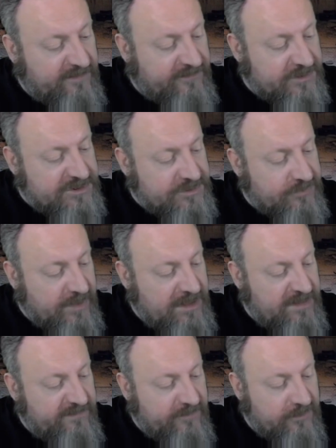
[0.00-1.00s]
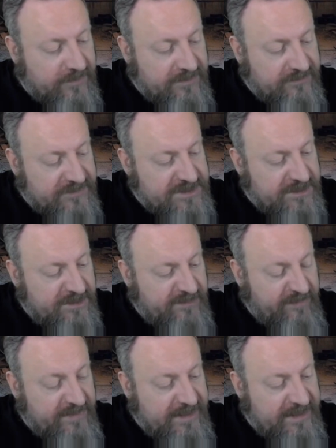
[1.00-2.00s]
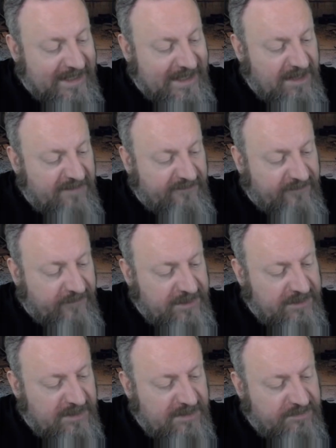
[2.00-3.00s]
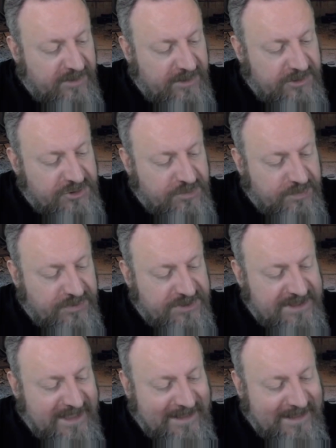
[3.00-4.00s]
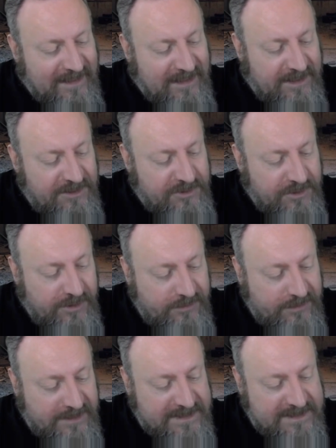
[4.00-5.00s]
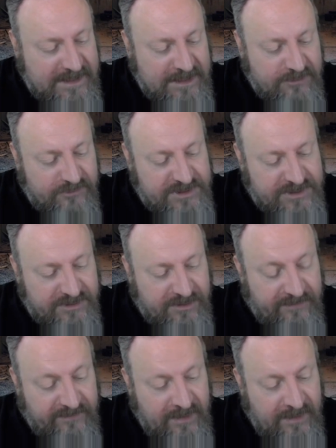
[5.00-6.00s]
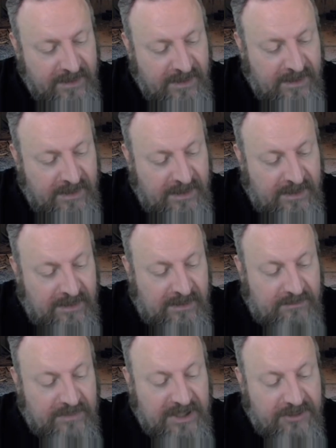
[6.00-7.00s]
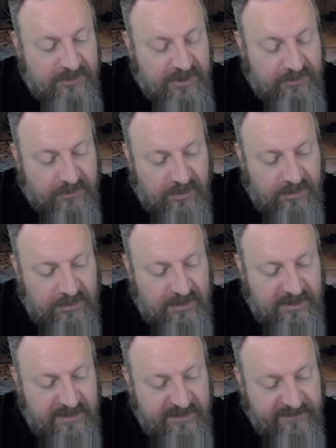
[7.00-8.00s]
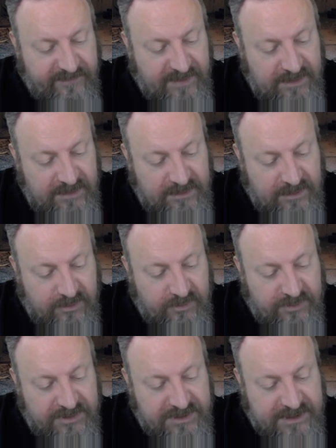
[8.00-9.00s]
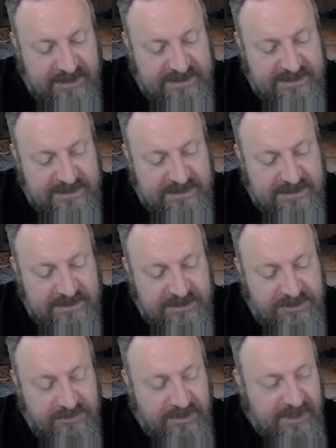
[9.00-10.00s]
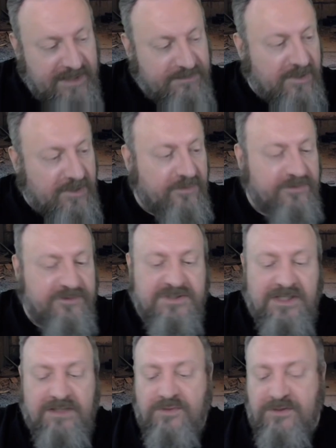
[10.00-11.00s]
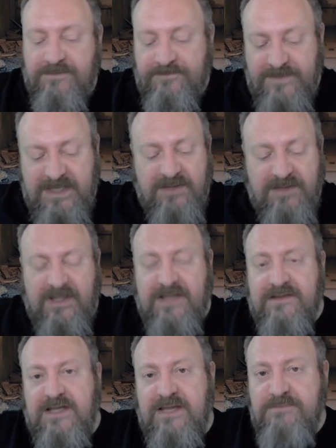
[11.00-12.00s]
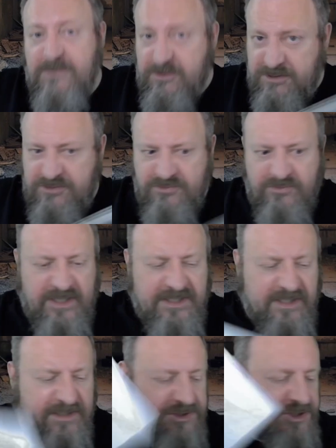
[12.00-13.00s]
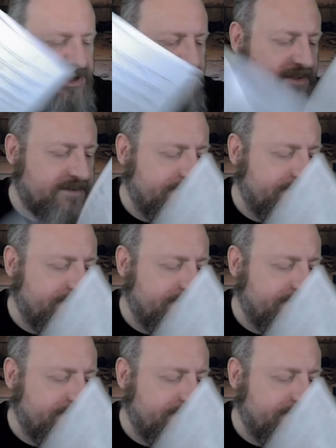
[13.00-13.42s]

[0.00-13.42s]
first wave or in reserve, then any friendly paratroopers and glider units in reserve may re-roll failed order tests to come on the table. Now, I'm going to do another check.